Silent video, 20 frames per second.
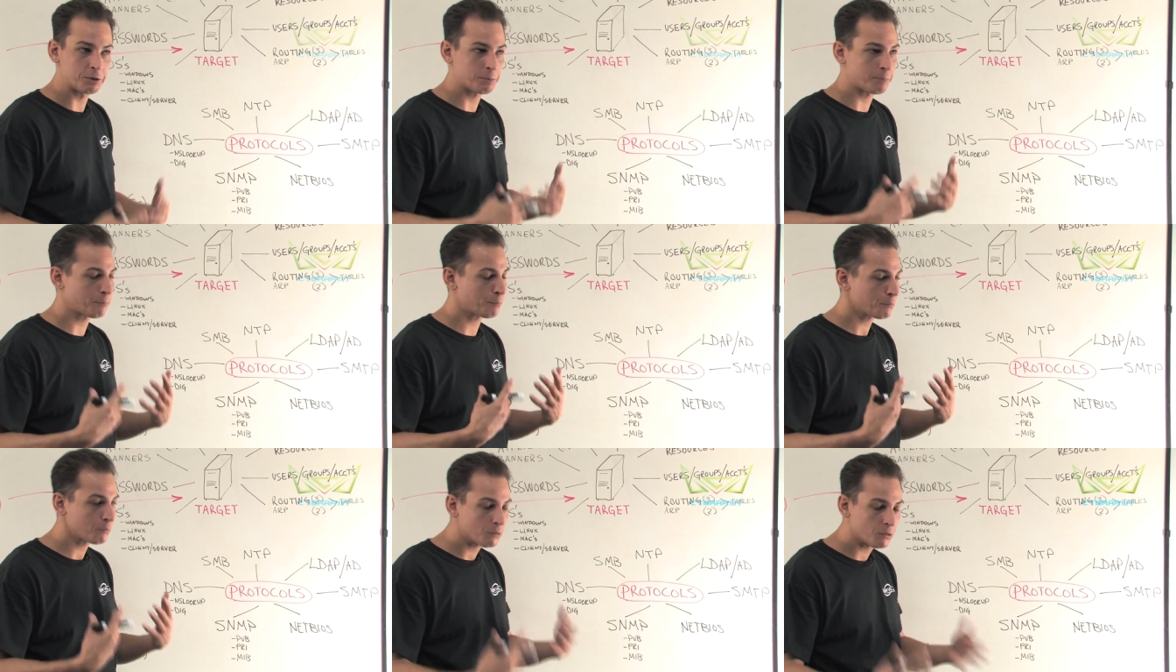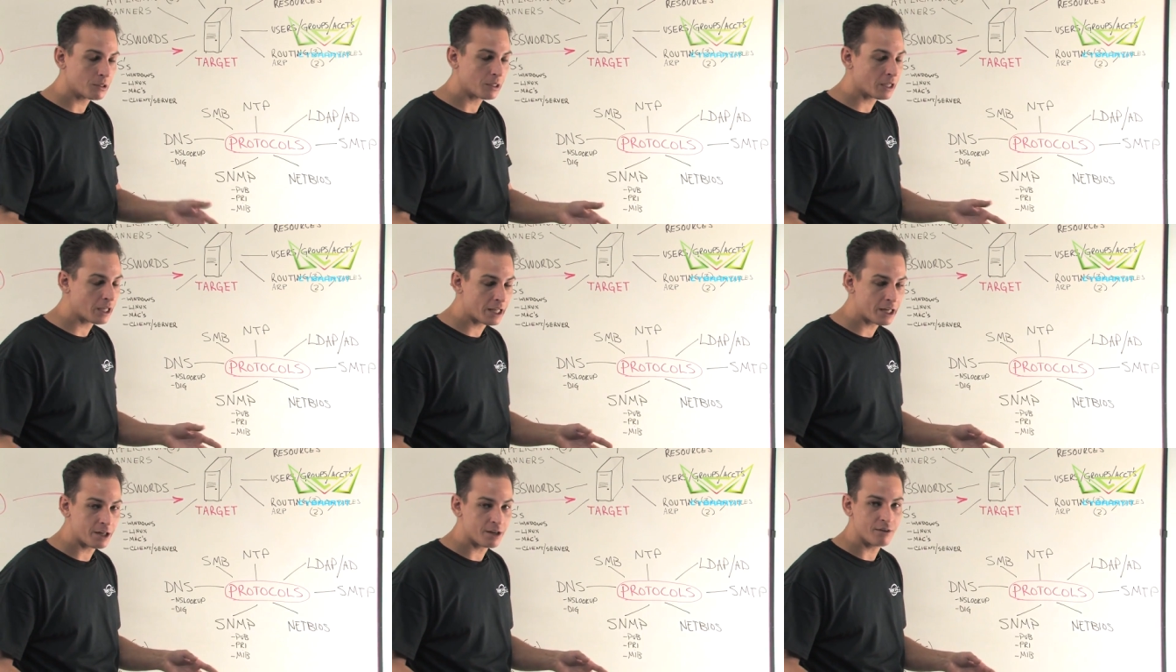
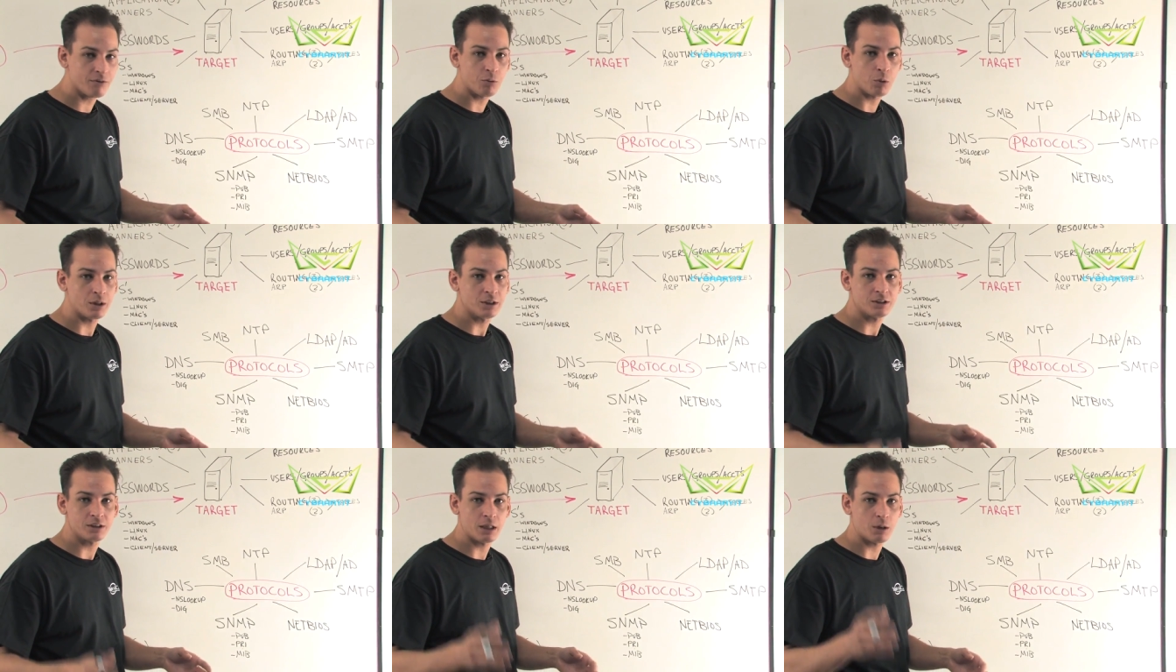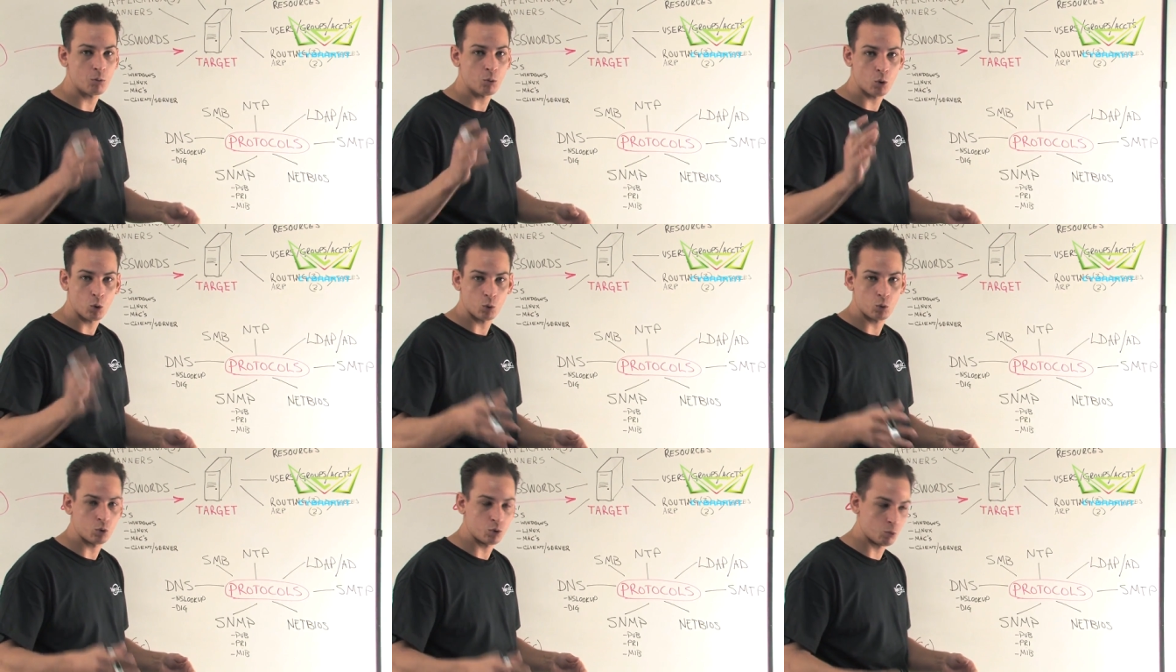plenty of ones that
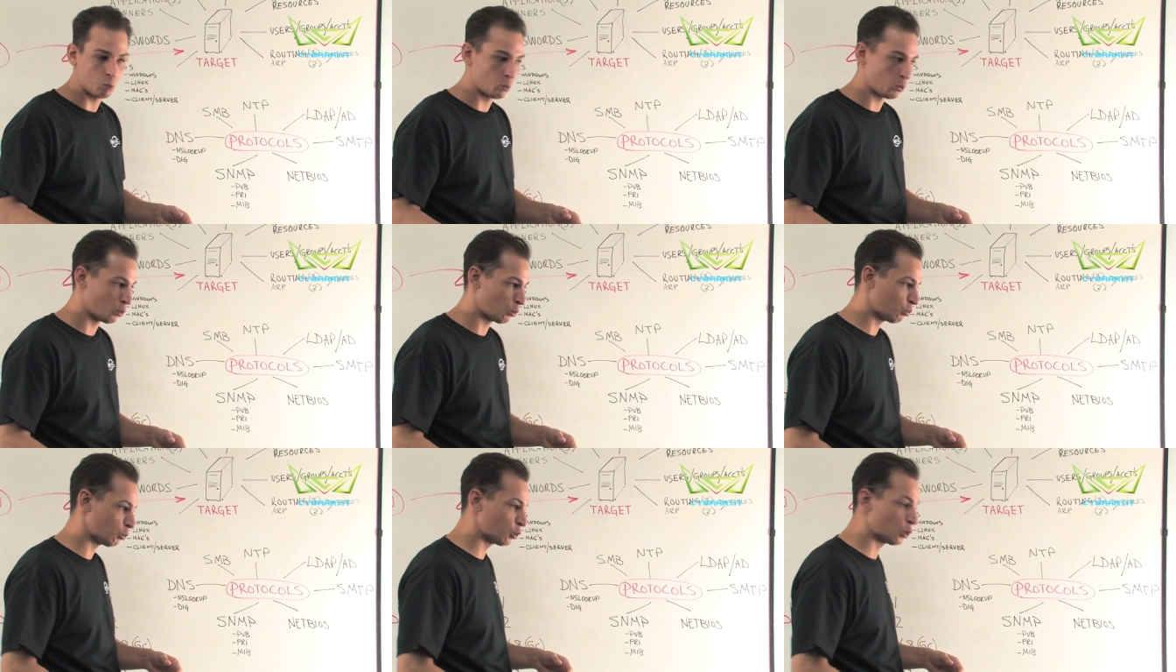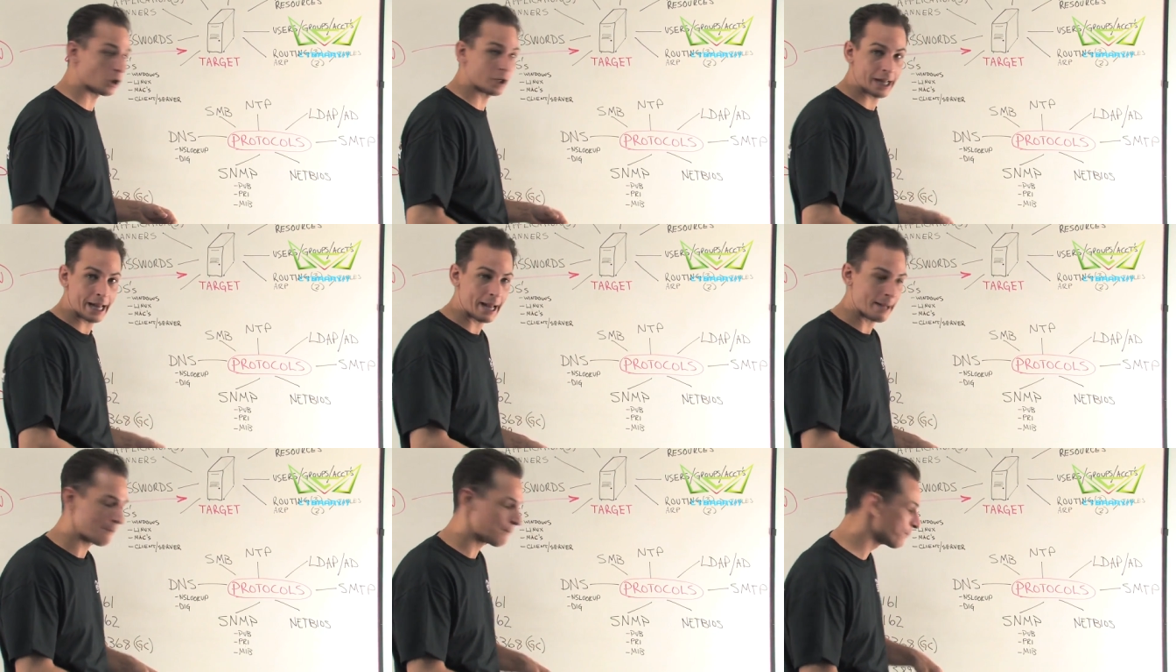we'll look
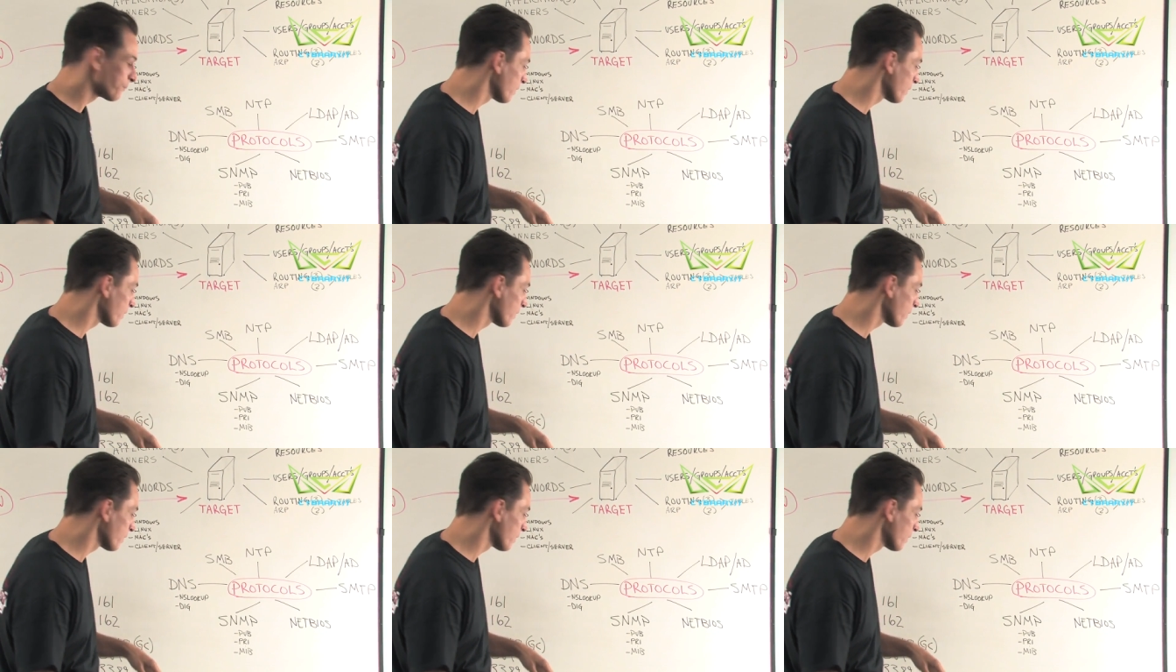at.